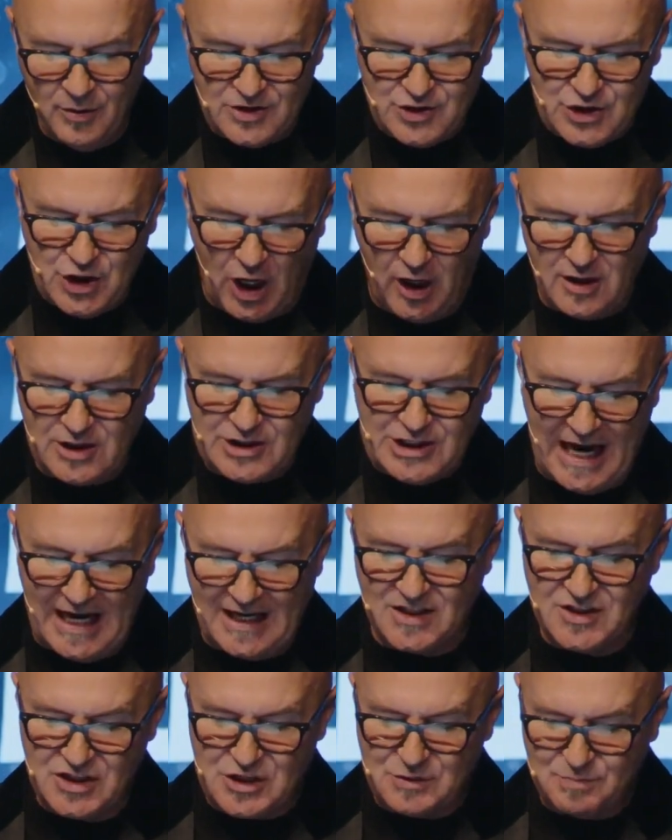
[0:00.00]
Charles
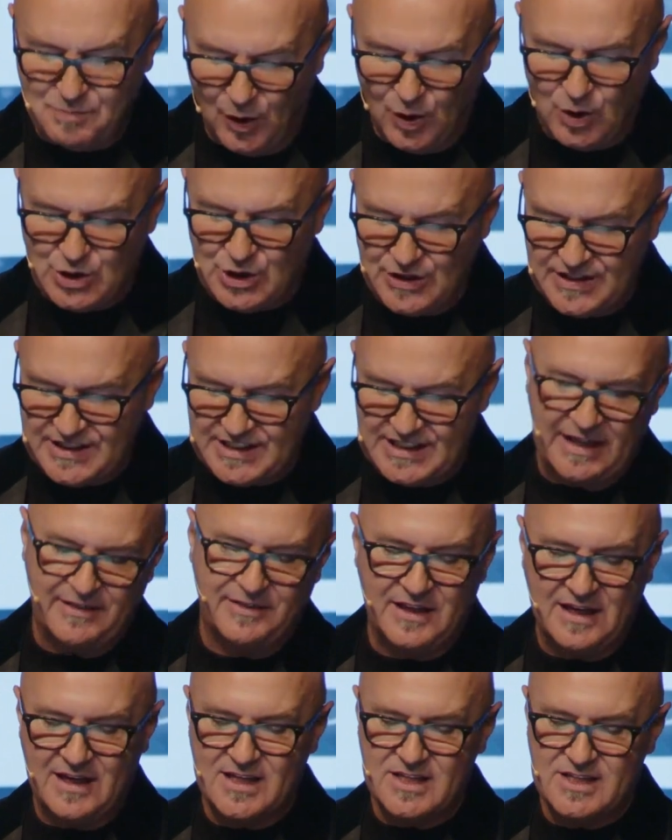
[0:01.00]
Haddon Spurgeon said
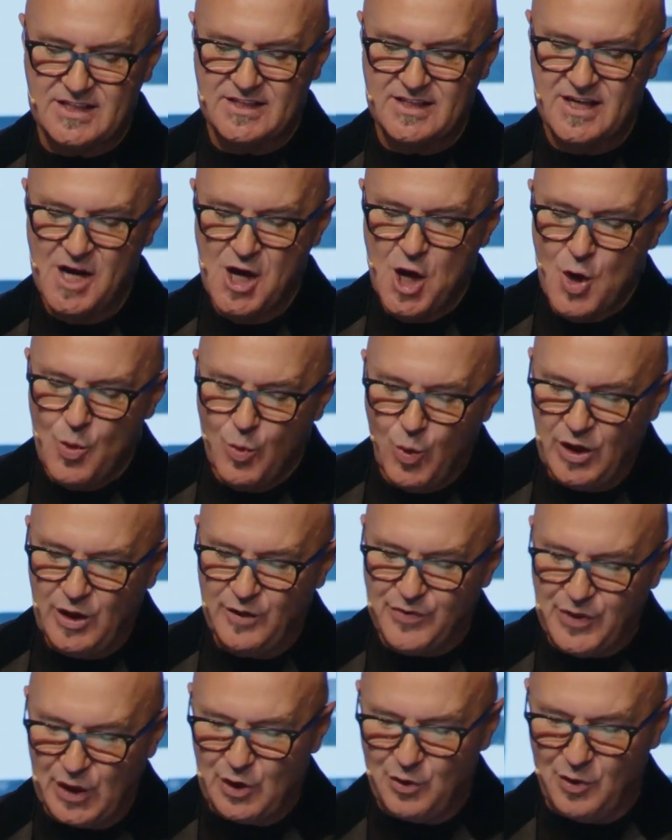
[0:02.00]
this: one
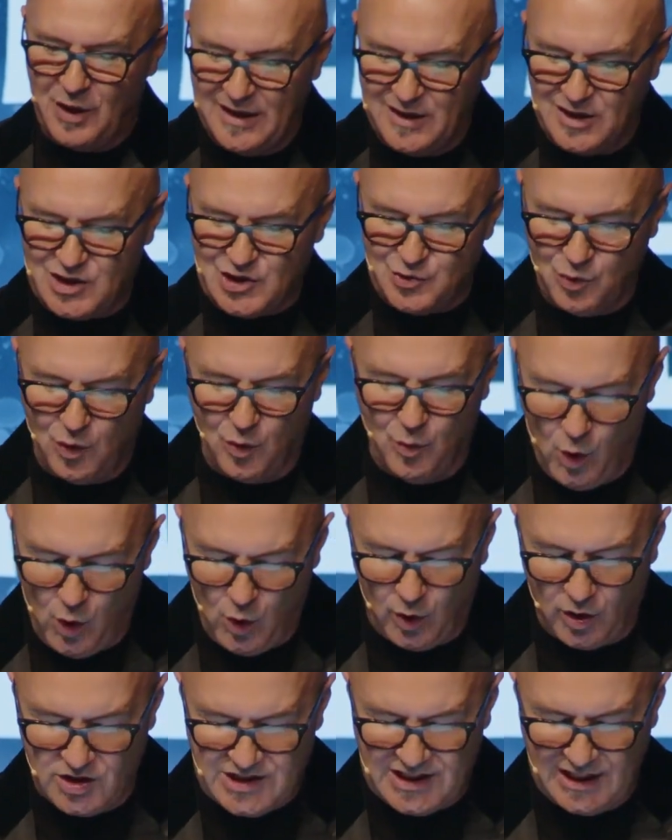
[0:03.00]
of the greatest
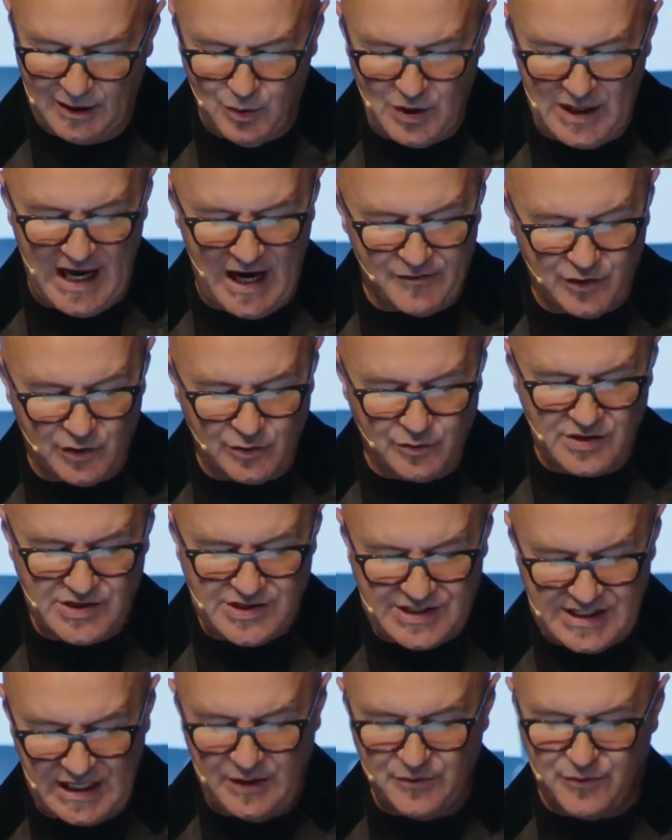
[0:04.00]
rewards that we ever
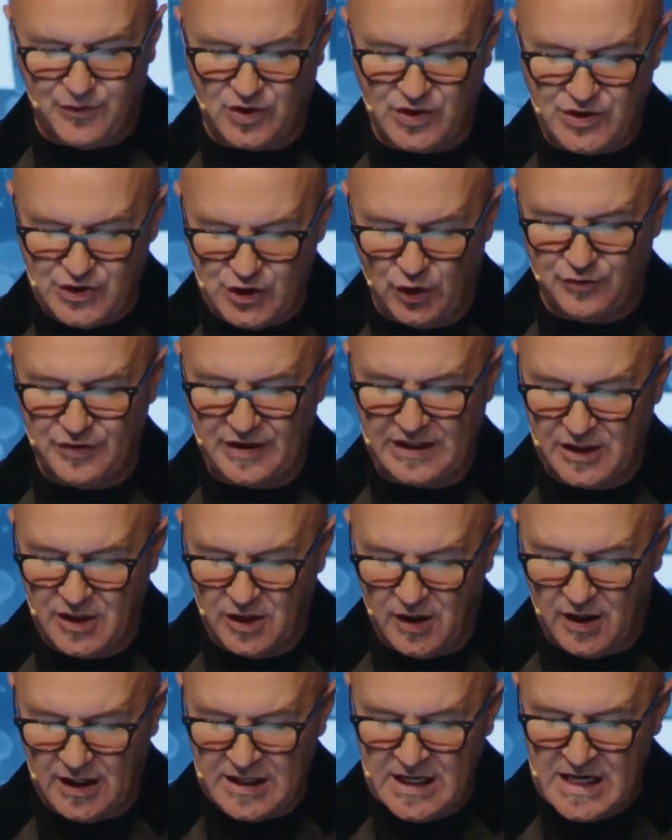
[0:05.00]
receive for serving
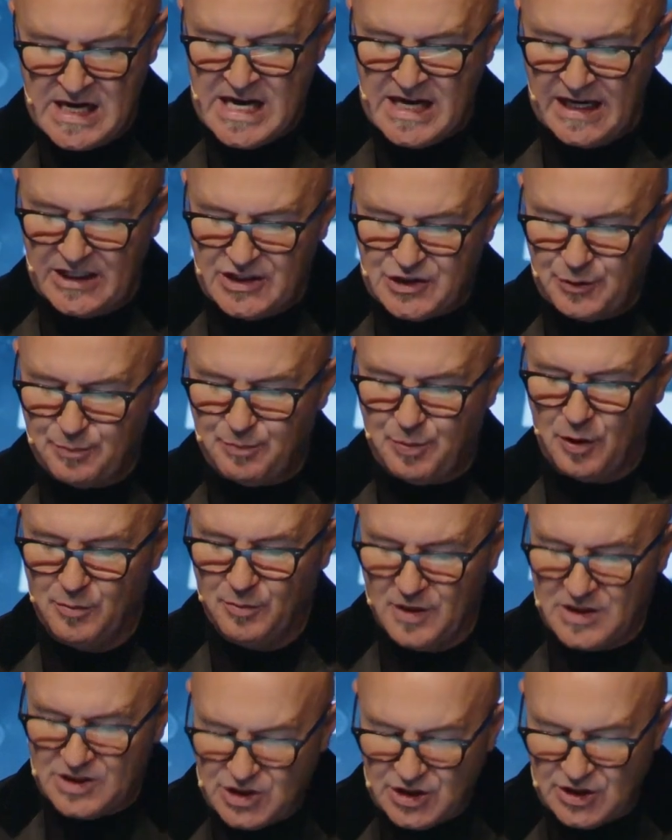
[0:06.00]
God is the
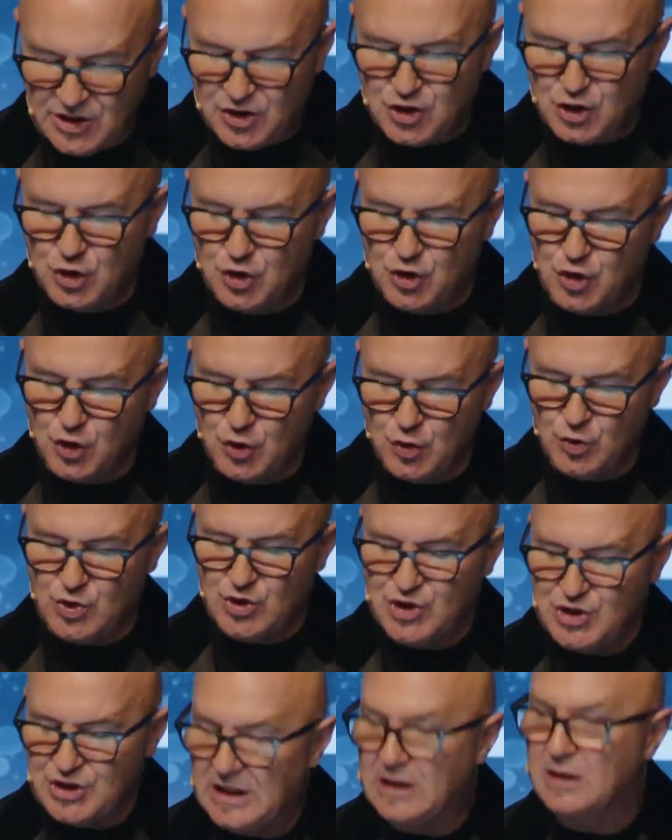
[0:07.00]
permission to do
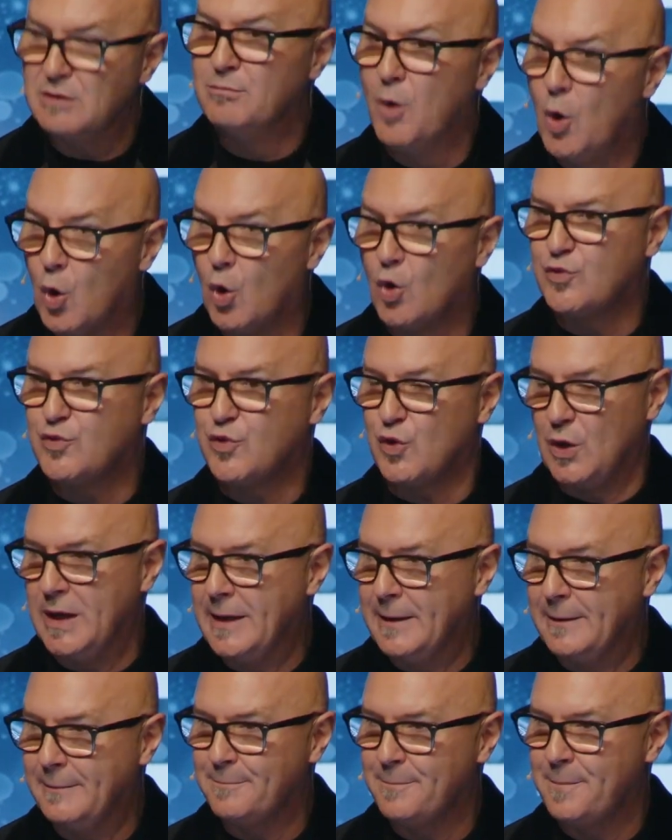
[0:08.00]
still more for
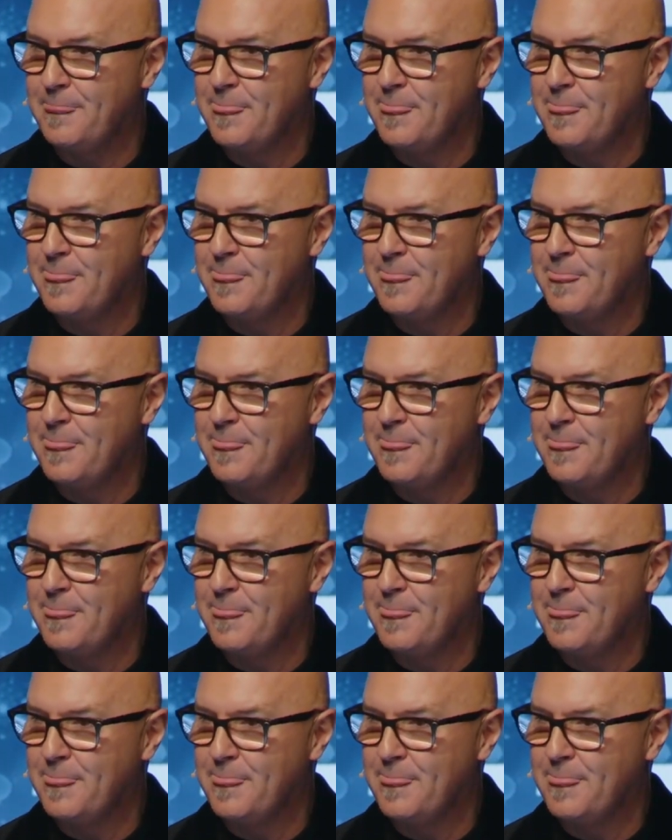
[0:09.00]
Him.